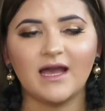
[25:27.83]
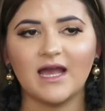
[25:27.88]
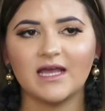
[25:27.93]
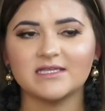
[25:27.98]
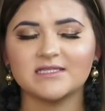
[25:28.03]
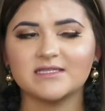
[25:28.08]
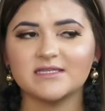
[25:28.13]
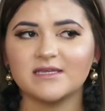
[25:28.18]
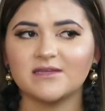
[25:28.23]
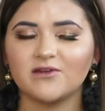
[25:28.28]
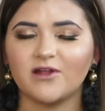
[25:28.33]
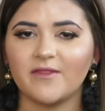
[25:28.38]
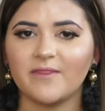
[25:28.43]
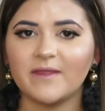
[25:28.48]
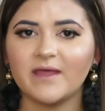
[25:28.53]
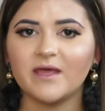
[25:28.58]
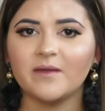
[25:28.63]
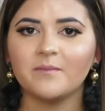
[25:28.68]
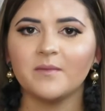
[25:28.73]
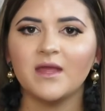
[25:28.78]
I see it on
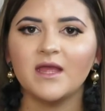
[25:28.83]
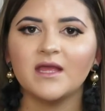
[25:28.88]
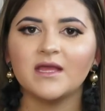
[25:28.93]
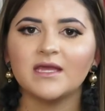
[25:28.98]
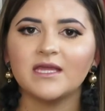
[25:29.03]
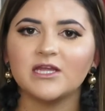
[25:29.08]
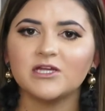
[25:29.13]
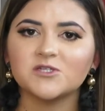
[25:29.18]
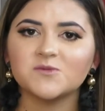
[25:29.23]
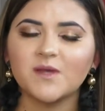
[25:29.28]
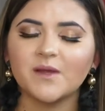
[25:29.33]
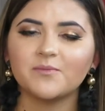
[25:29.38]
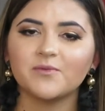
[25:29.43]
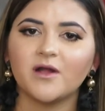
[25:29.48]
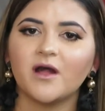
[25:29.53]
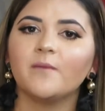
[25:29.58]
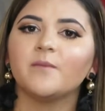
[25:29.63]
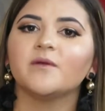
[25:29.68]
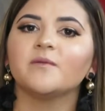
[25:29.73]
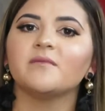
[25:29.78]
them. Here's my
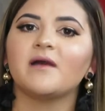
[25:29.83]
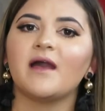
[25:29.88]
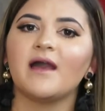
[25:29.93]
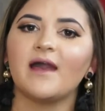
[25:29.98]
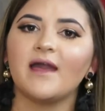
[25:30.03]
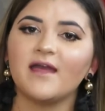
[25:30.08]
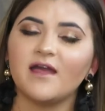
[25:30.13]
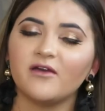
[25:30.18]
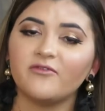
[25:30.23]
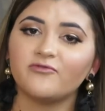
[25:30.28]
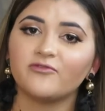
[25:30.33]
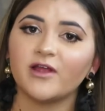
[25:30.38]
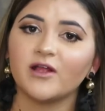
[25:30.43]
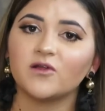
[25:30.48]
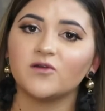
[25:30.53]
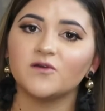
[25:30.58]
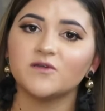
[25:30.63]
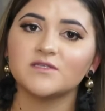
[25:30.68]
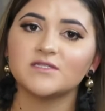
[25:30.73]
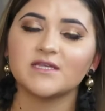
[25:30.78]
problem. I have
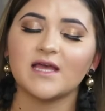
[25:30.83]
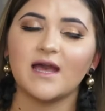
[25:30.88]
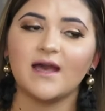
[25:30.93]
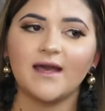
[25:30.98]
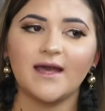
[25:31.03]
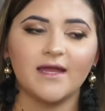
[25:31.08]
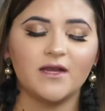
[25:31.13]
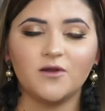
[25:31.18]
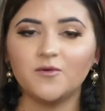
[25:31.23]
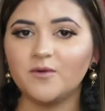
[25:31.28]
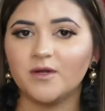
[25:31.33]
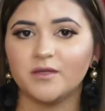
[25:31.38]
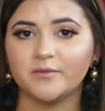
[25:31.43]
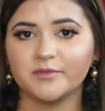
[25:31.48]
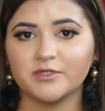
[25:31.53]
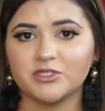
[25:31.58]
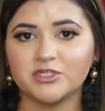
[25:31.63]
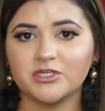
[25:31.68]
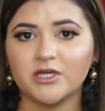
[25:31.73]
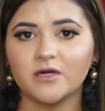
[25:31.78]
freckles. I don't want
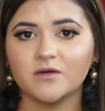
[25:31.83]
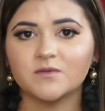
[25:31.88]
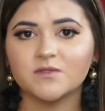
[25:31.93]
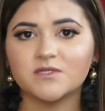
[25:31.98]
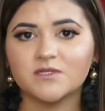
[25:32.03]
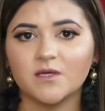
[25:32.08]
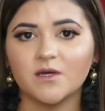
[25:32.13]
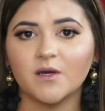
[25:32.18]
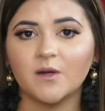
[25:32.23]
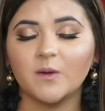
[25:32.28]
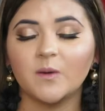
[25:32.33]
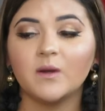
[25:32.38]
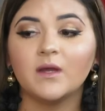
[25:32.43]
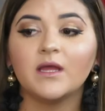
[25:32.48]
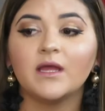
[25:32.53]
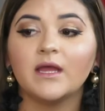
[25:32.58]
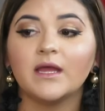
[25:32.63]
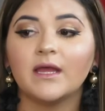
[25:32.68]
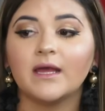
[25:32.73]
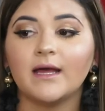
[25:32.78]
them to show. So
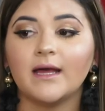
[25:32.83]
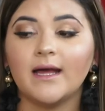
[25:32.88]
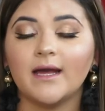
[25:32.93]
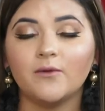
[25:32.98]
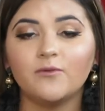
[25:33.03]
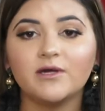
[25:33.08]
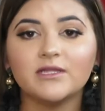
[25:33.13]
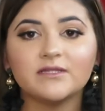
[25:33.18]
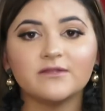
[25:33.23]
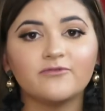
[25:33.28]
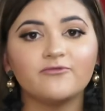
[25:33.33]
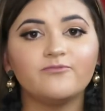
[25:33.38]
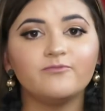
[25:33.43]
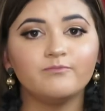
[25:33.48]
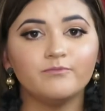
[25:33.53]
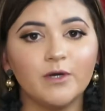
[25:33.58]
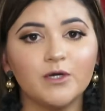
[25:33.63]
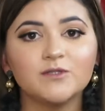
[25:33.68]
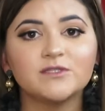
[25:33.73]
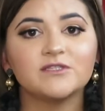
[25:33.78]
I want the
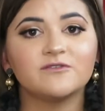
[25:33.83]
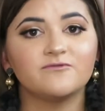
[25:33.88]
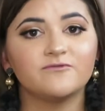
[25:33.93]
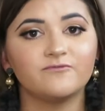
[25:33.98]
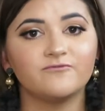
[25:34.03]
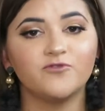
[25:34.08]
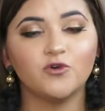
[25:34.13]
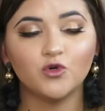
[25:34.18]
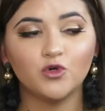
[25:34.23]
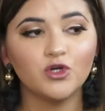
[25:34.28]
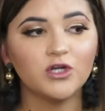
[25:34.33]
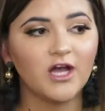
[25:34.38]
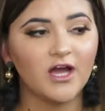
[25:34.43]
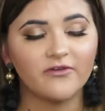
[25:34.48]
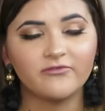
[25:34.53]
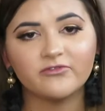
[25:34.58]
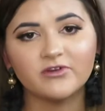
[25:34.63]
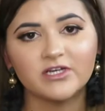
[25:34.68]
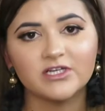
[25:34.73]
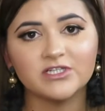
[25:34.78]
most full
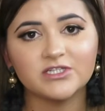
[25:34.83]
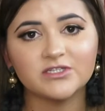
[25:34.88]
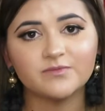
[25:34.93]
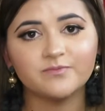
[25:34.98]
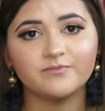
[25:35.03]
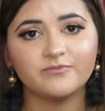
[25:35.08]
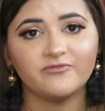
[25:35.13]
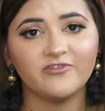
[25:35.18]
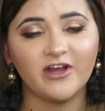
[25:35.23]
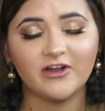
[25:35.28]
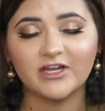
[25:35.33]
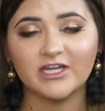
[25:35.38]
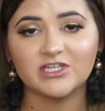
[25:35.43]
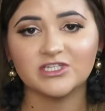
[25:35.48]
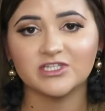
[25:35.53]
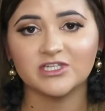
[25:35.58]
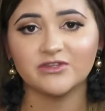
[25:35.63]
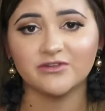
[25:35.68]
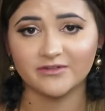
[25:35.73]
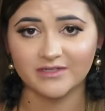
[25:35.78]
coverage
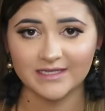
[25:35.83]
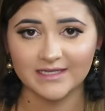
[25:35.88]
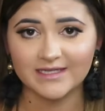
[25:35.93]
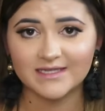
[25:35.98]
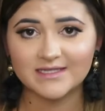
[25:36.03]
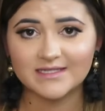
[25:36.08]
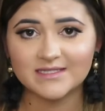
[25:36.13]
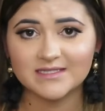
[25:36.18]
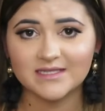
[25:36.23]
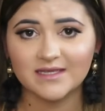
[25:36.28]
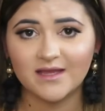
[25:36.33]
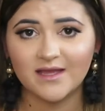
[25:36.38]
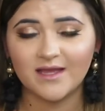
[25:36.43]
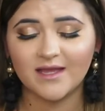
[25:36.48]
foundation there is.